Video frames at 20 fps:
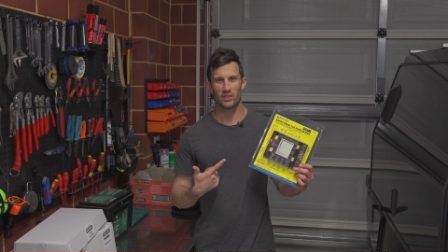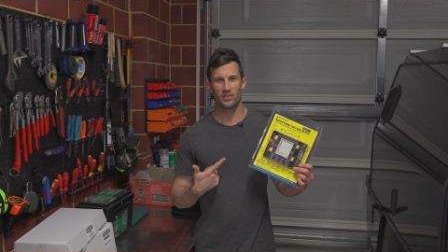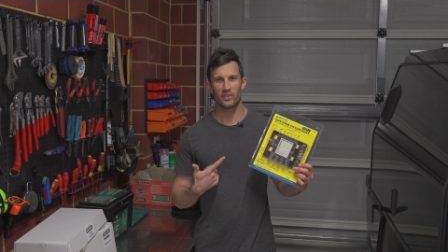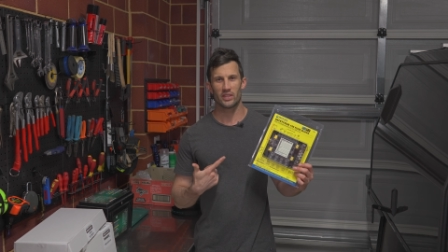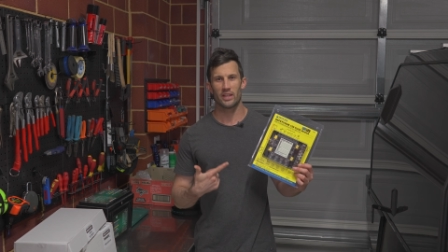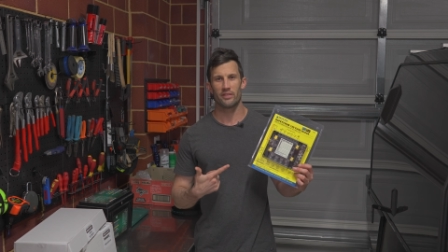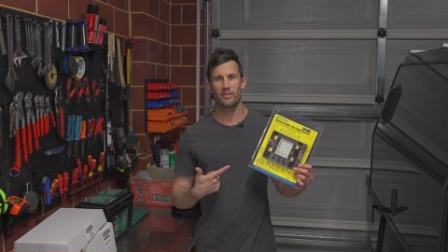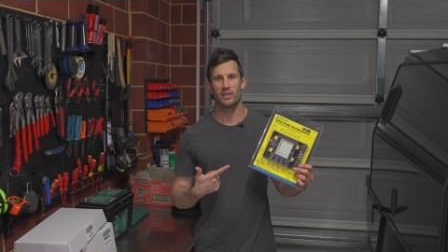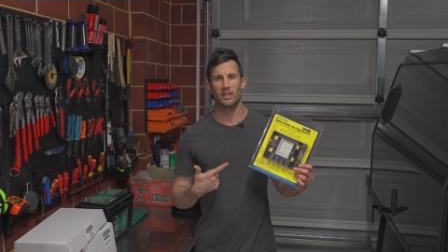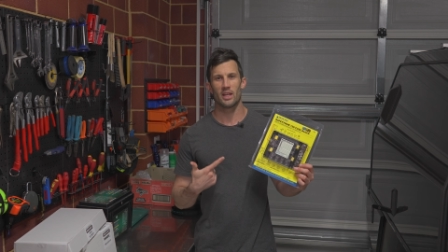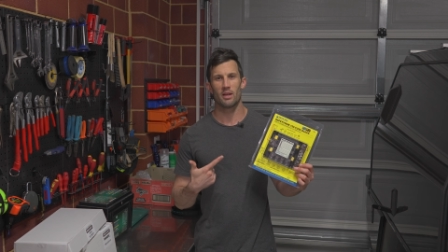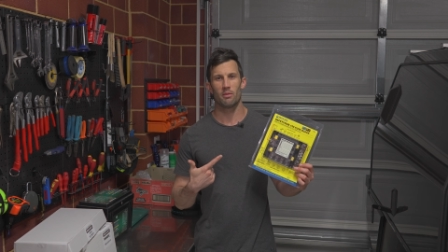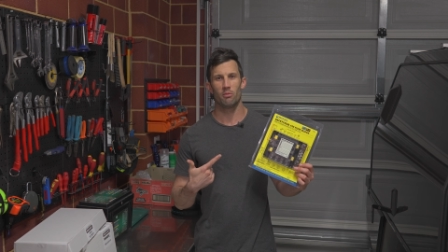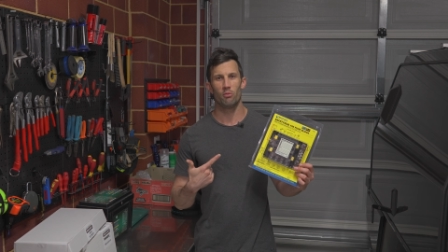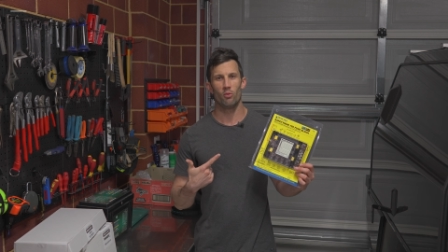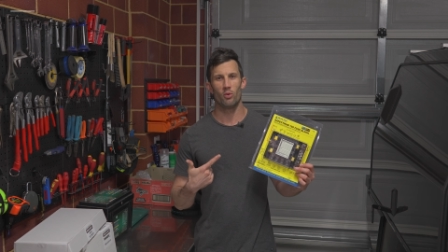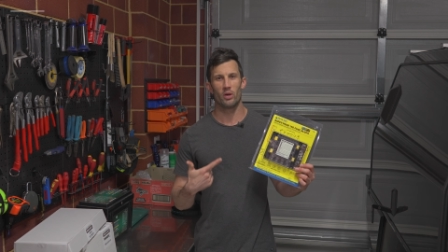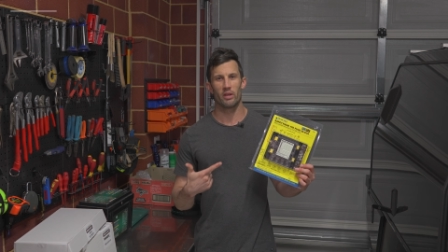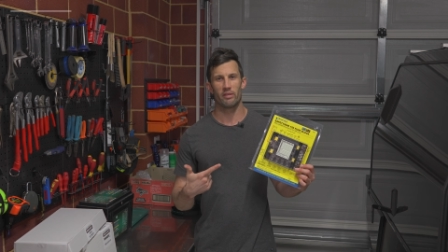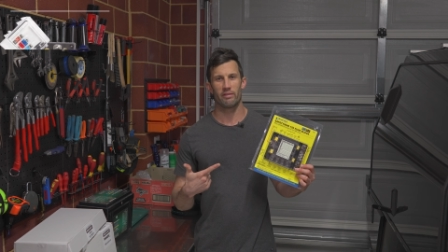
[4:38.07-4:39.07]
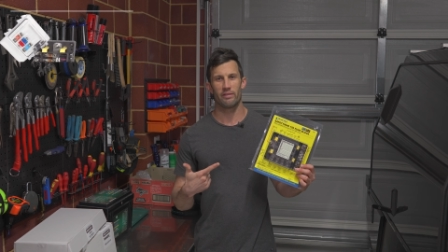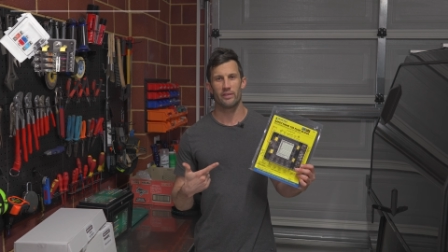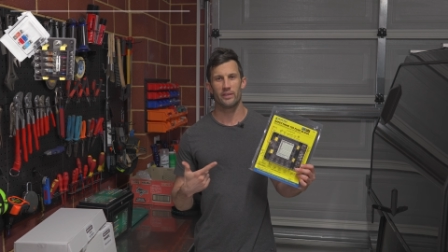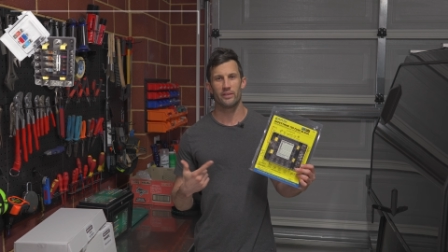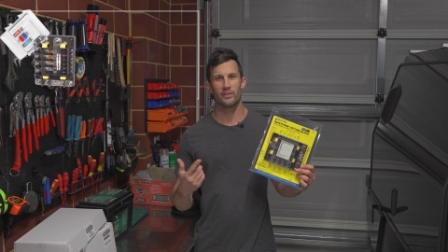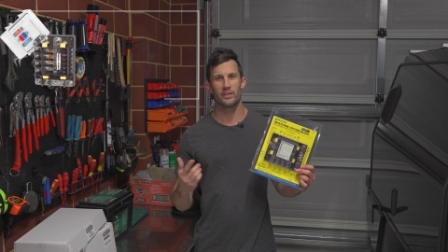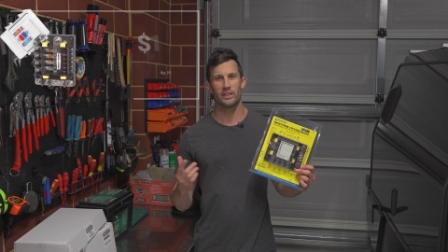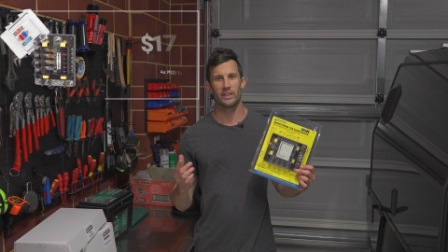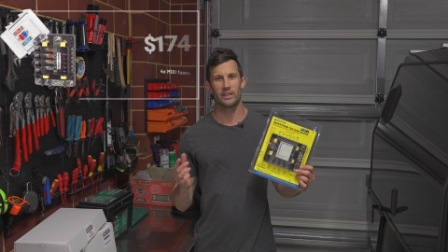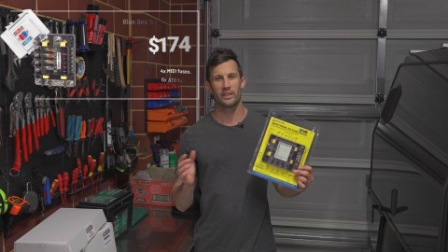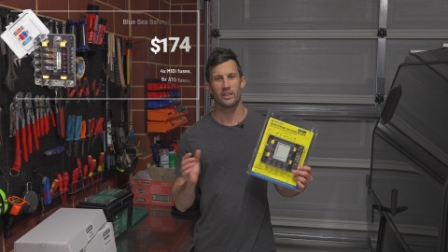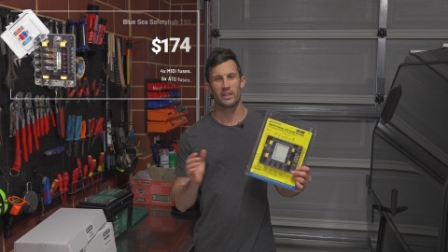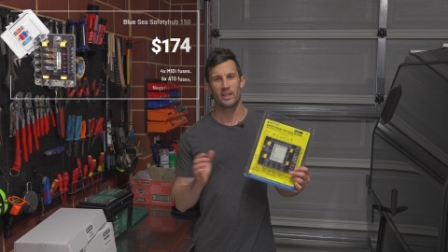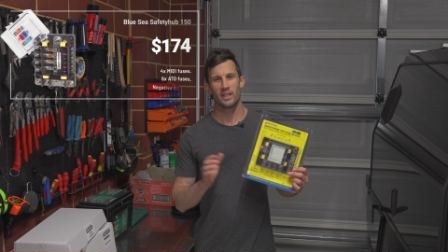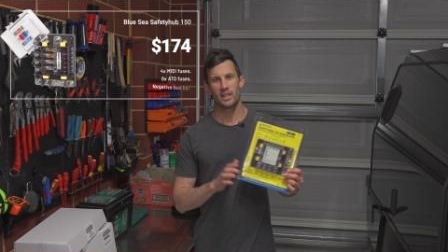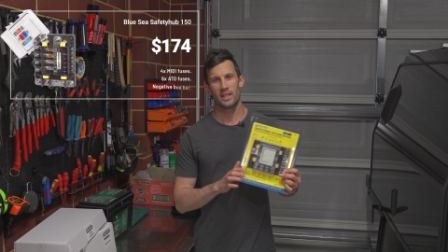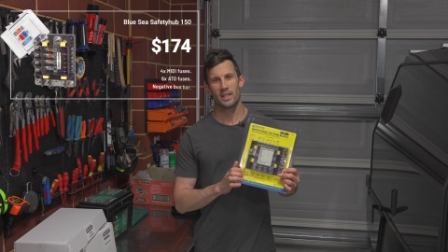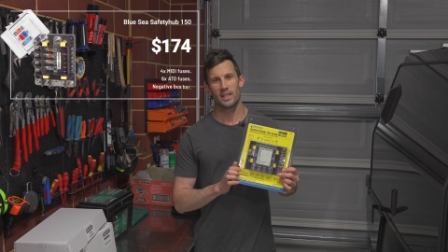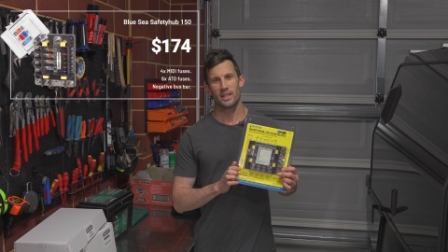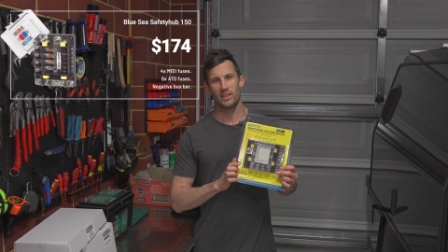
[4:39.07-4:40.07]
Safetyhub 150.
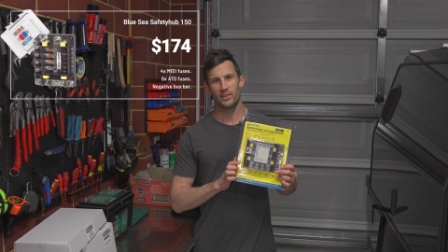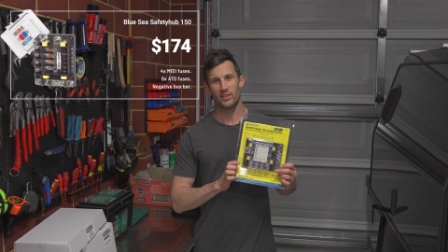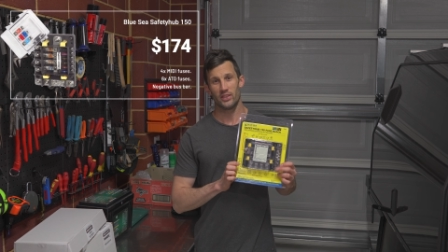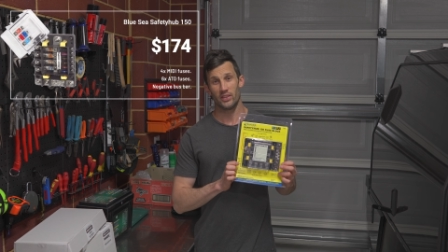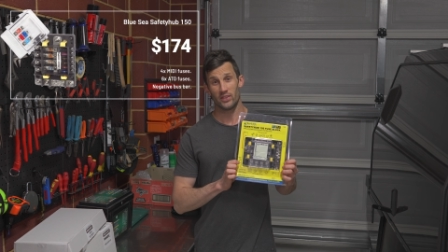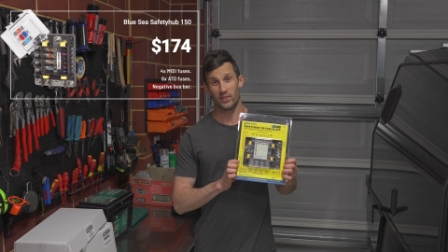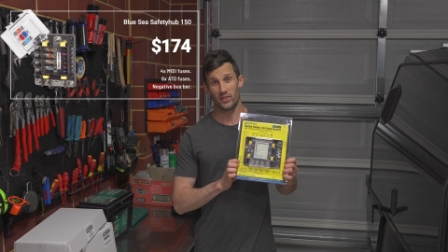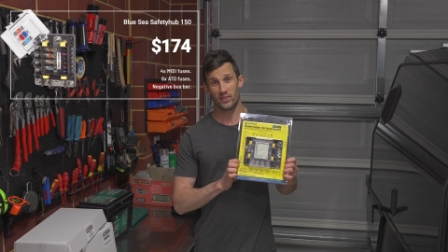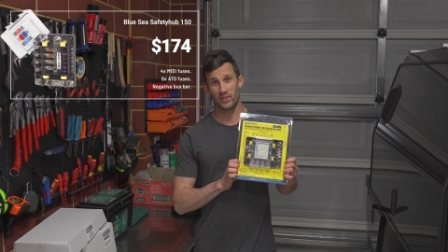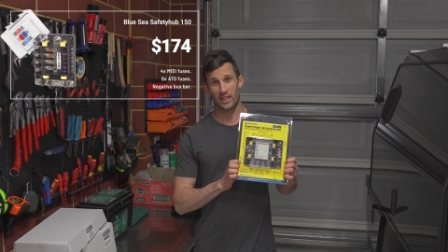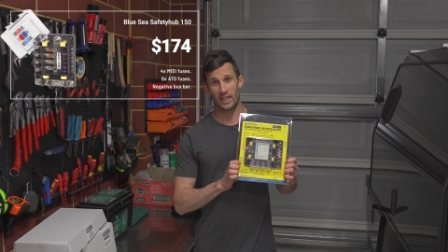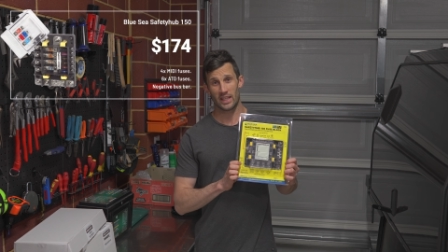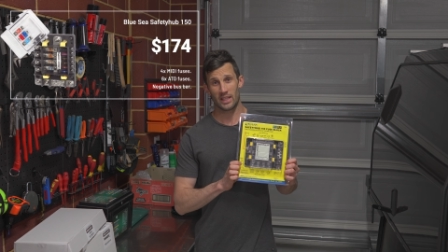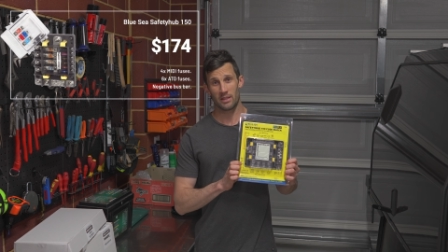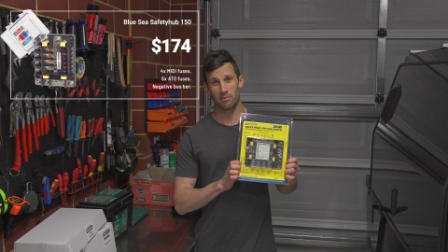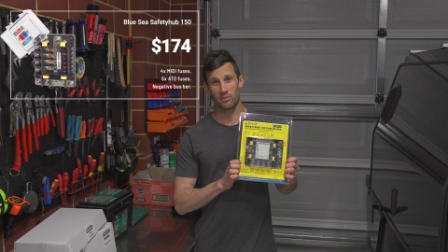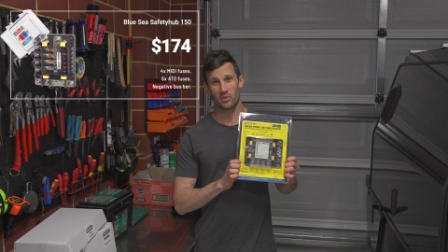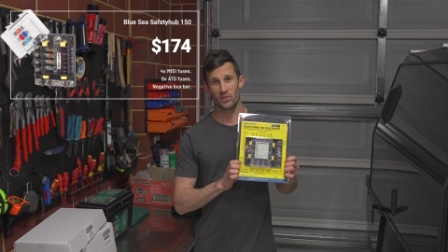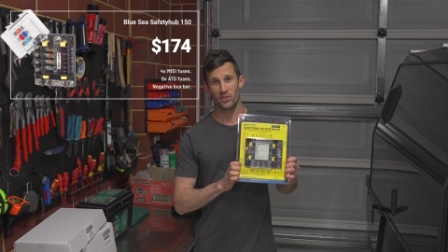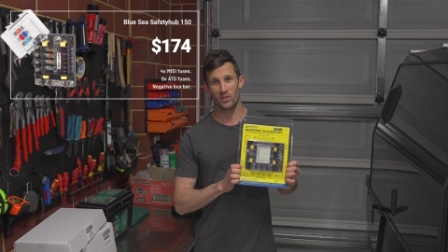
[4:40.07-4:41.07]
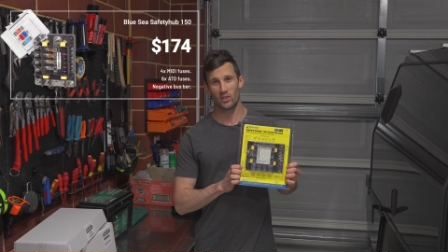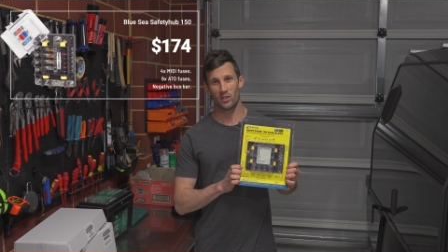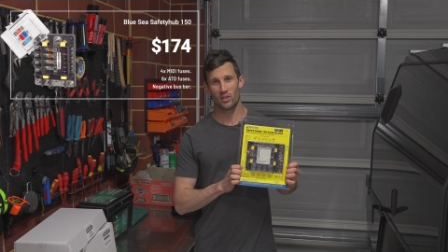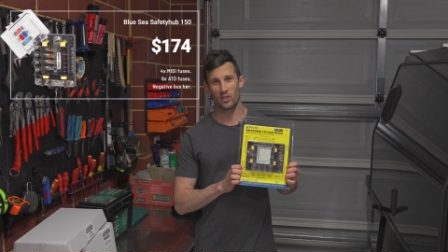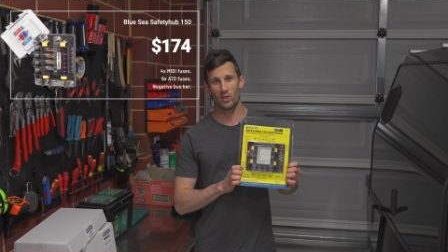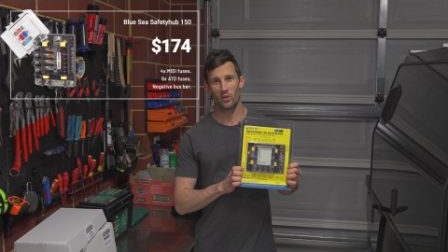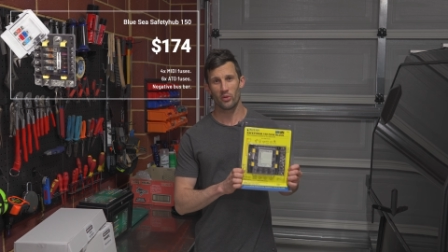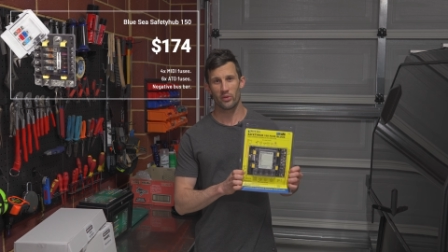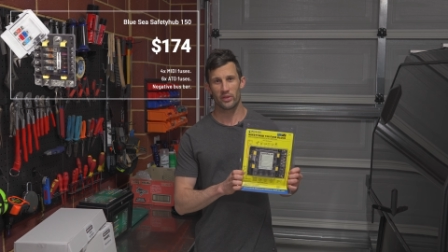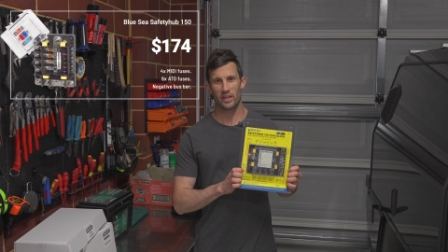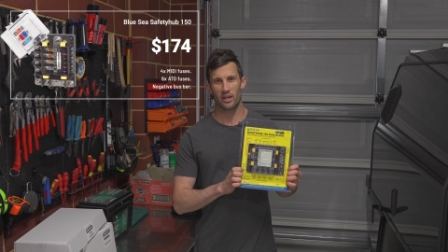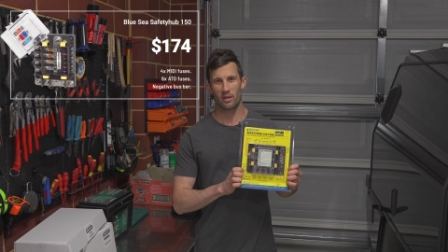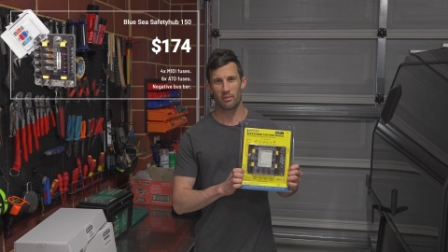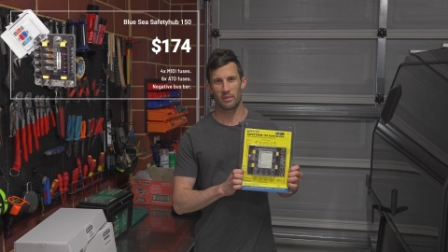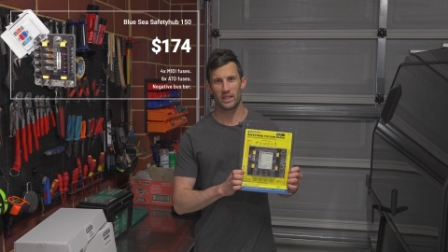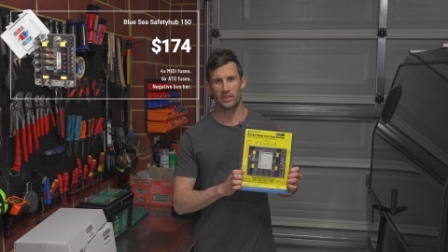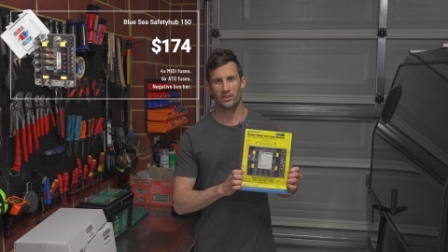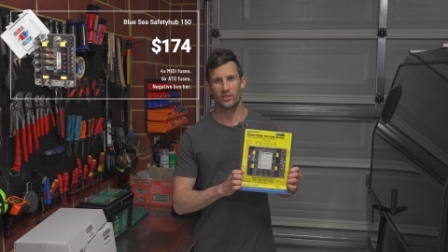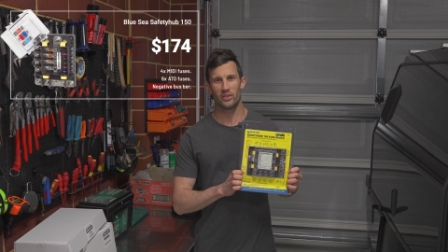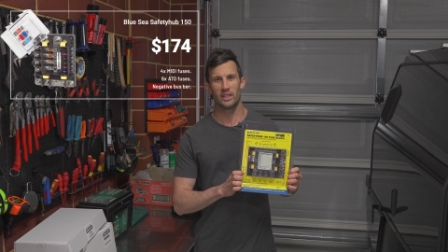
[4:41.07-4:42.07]
This is the same style that I
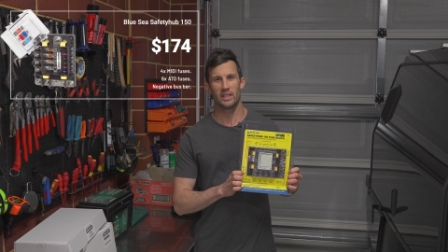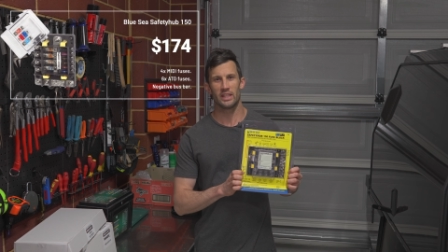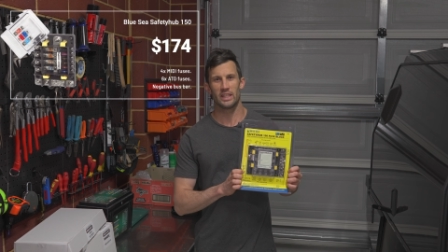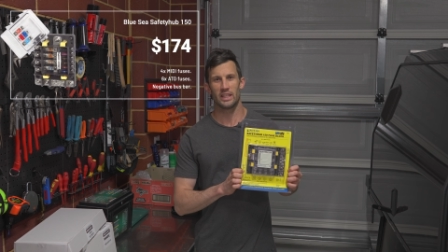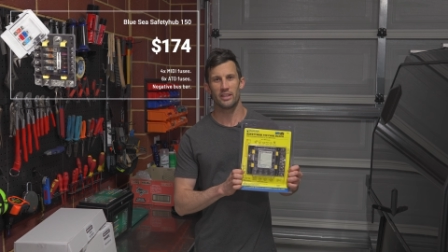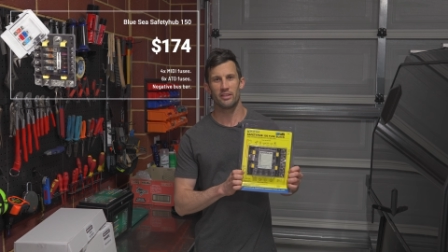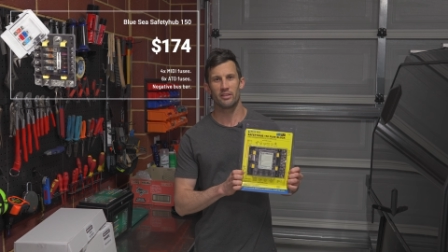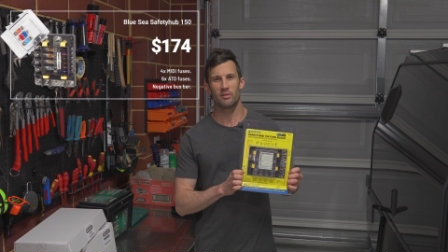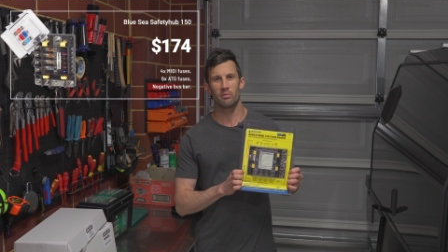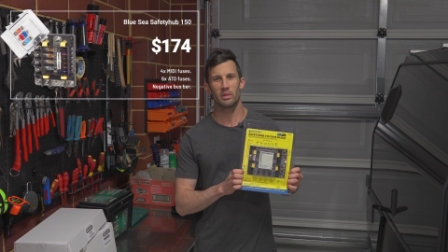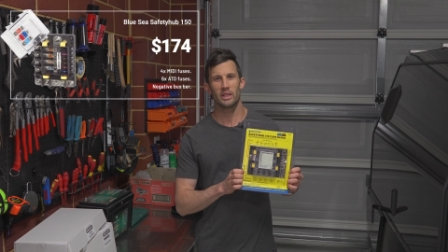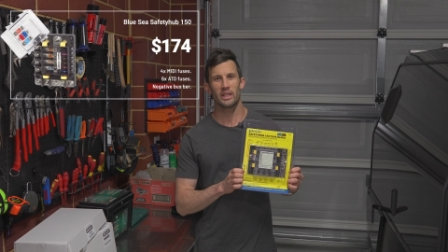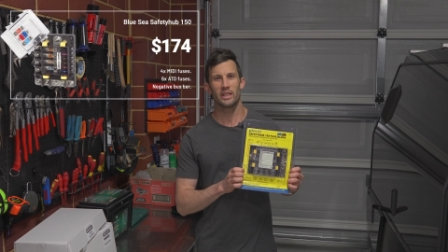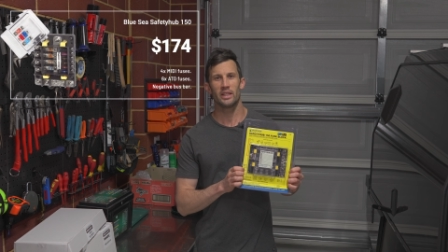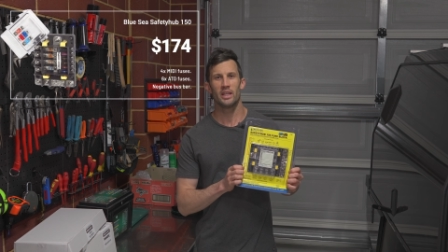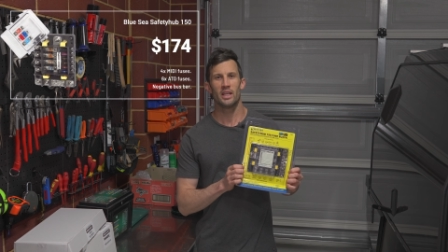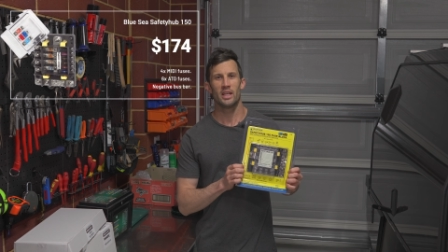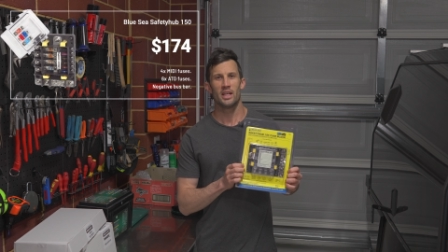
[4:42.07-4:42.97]
mounted in the engine bay